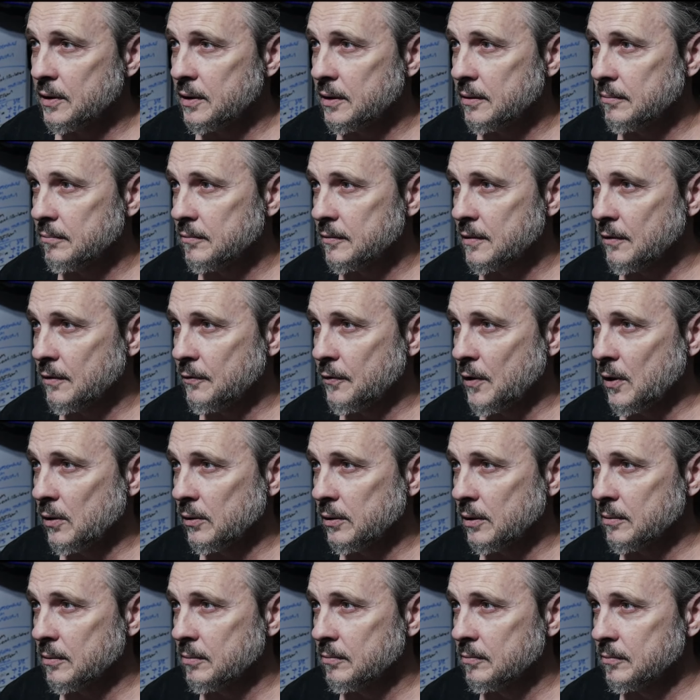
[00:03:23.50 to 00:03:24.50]
folder
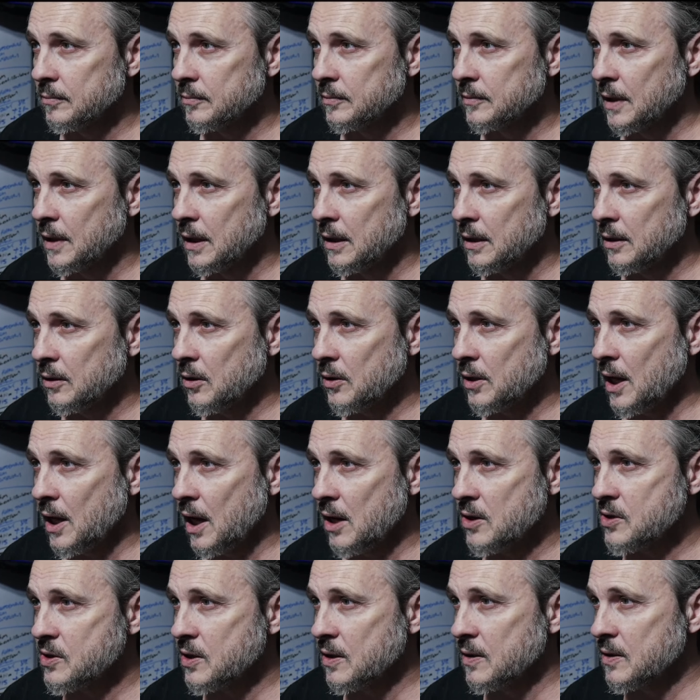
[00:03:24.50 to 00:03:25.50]

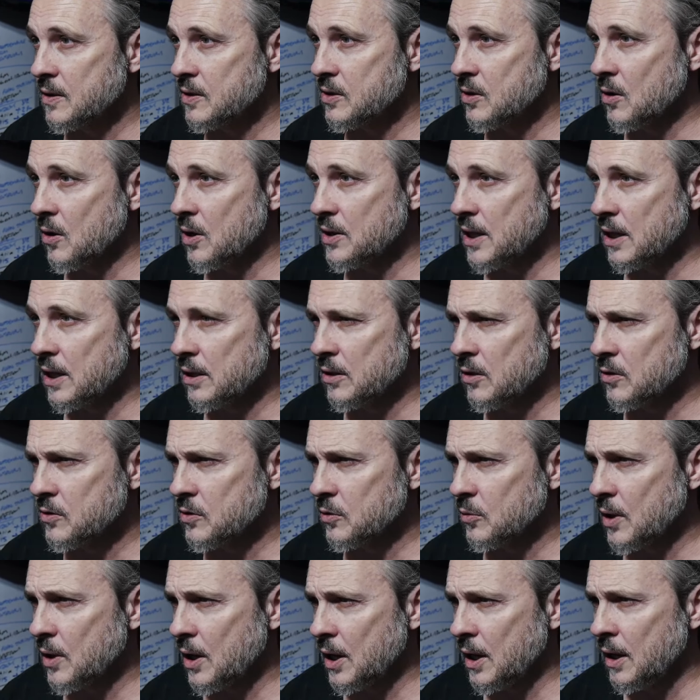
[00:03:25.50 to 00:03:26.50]
location, so I take those
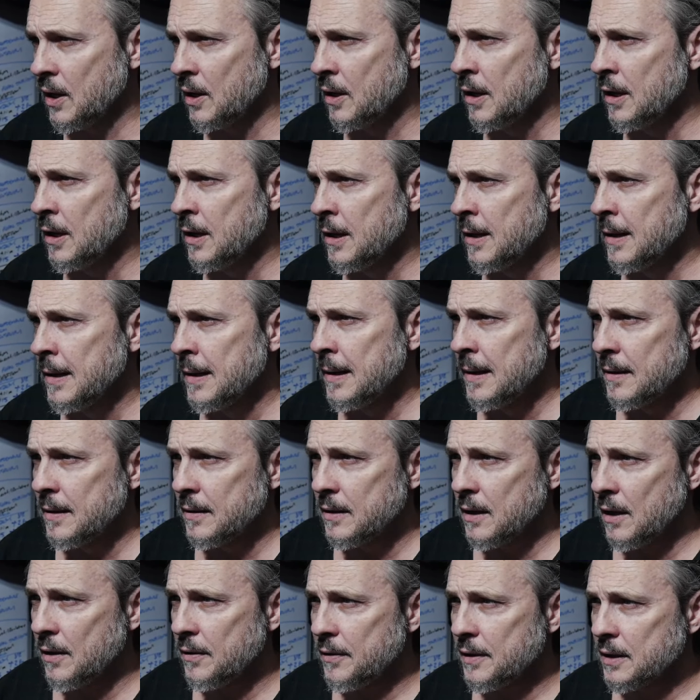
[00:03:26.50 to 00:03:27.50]
away. The
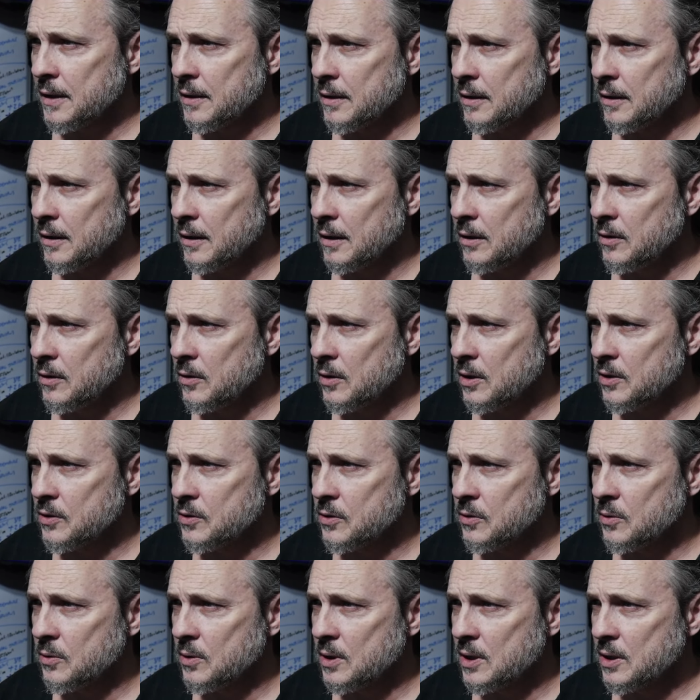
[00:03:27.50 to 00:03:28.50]
other thing you can
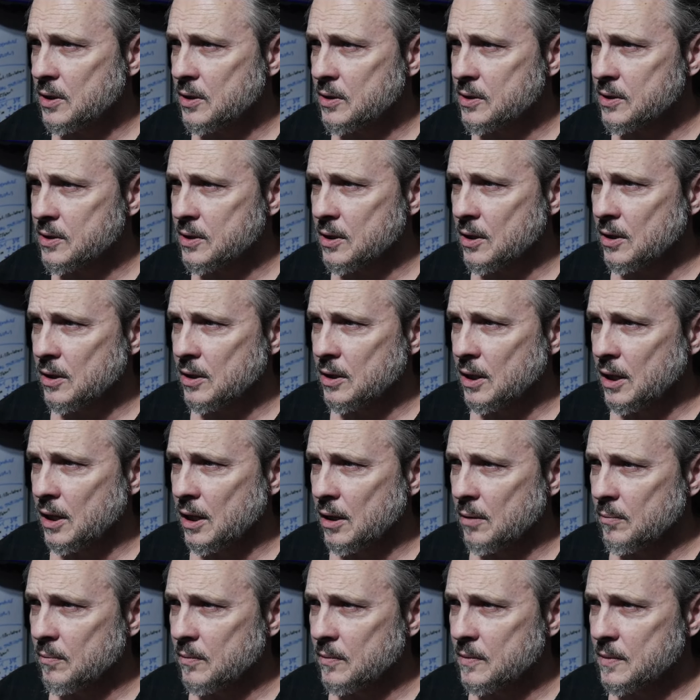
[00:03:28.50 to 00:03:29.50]
do is
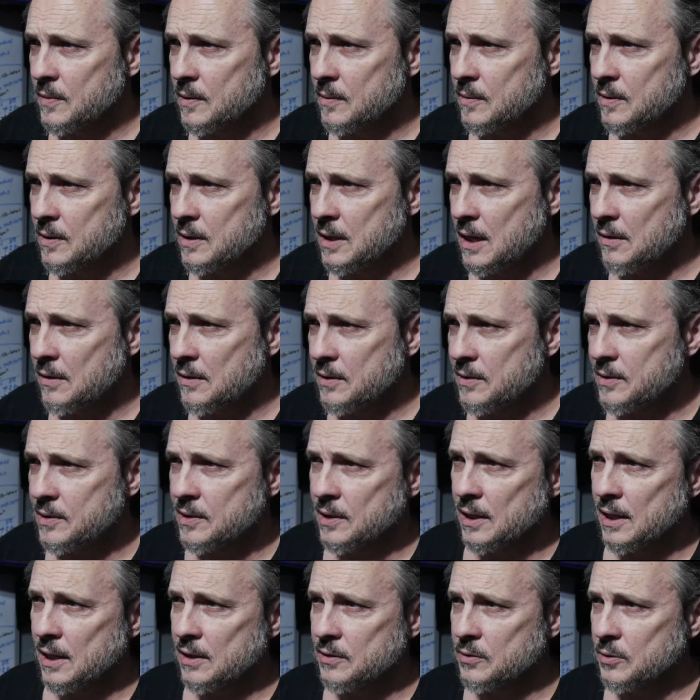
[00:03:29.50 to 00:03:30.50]
either
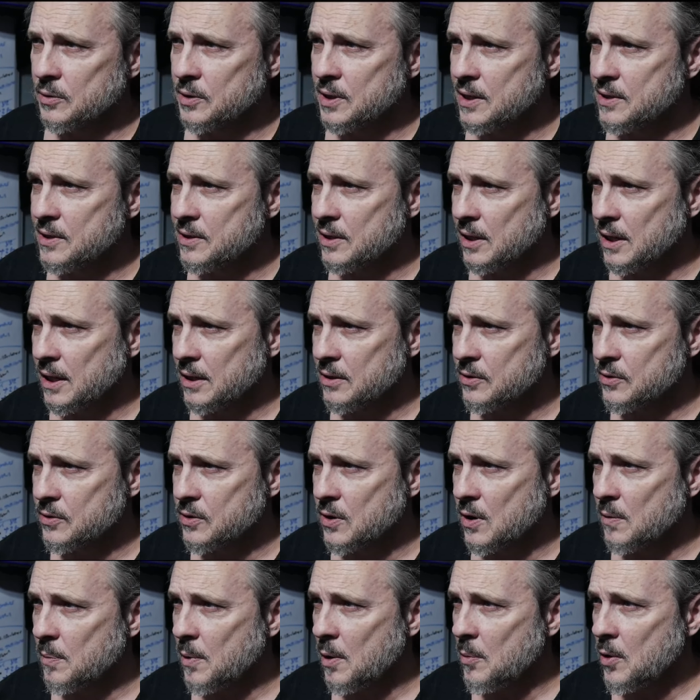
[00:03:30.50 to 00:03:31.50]
select or deselect
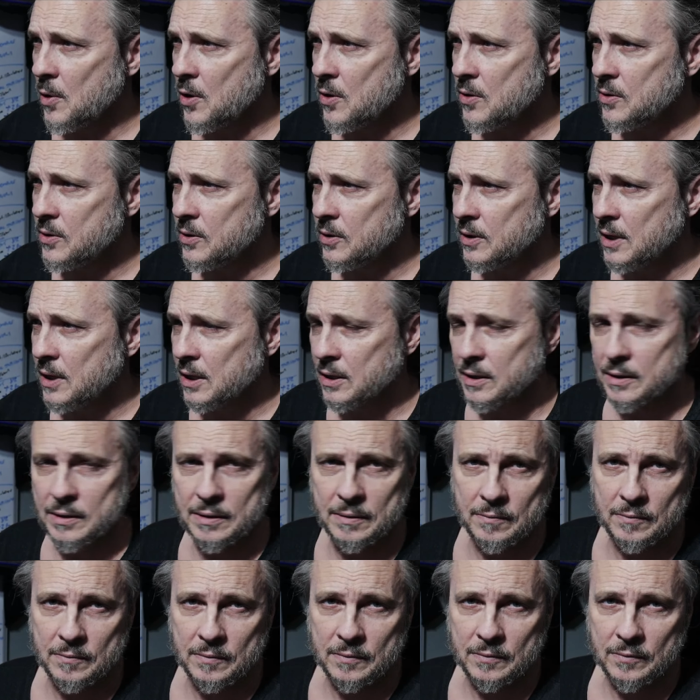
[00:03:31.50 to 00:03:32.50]
turbo mode. That
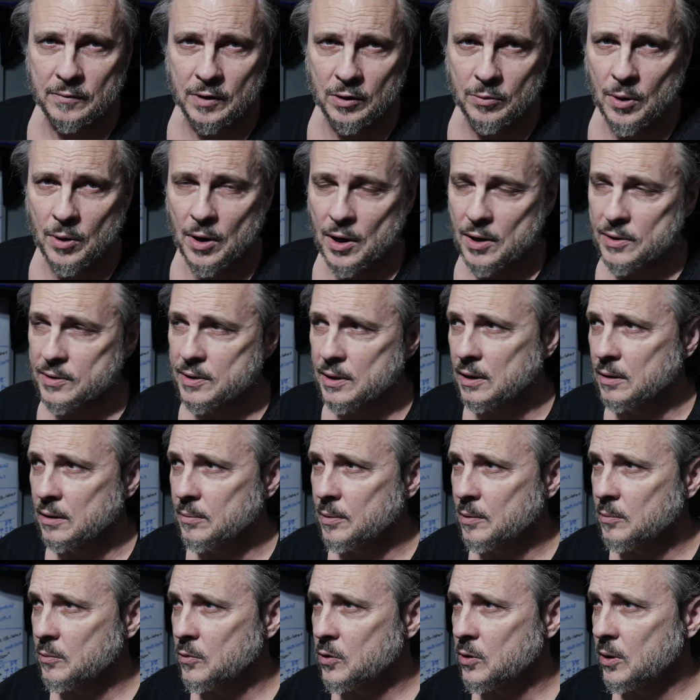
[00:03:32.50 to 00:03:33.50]
requires a little bit
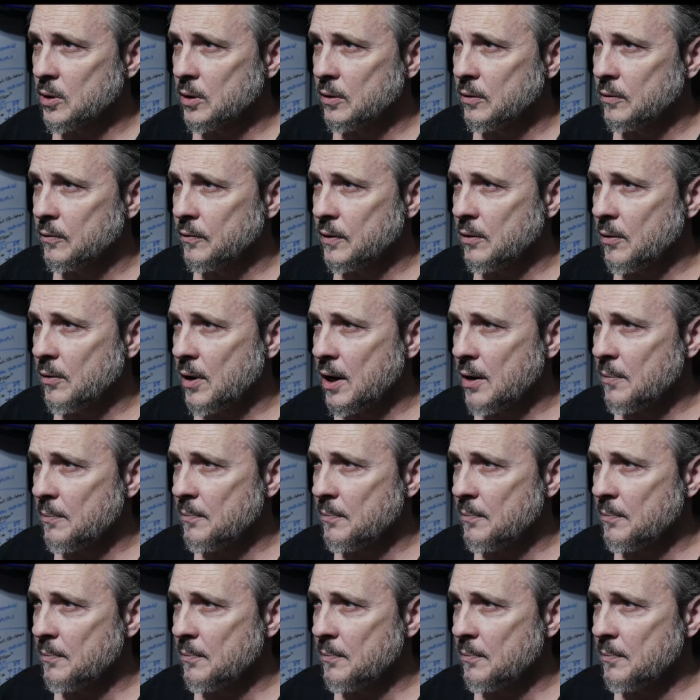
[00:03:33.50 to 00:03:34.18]
more VRAM.